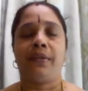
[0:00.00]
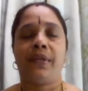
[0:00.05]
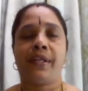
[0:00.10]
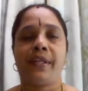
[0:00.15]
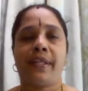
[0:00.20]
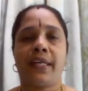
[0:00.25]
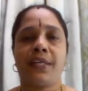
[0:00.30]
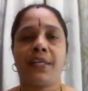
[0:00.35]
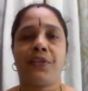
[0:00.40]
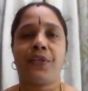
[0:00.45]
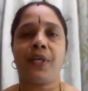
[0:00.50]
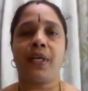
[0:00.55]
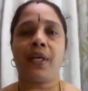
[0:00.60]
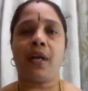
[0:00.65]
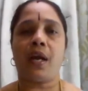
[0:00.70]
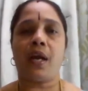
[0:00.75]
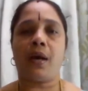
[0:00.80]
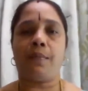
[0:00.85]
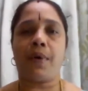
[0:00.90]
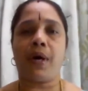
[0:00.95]
The section
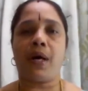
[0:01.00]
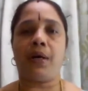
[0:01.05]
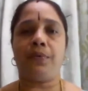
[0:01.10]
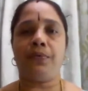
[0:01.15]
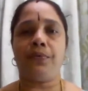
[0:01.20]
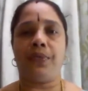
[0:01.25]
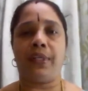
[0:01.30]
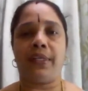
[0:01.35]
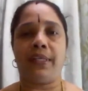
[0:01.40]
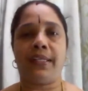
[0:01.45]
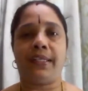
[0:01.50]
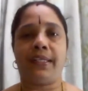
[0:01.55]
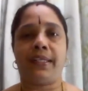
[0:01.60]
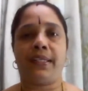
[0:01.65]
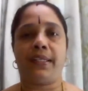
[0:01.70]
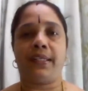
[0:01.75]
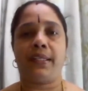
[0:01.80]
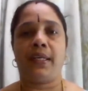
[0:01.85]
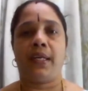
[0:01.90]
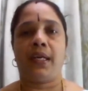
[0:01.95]
above
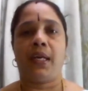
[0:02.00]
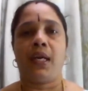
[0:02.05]
this,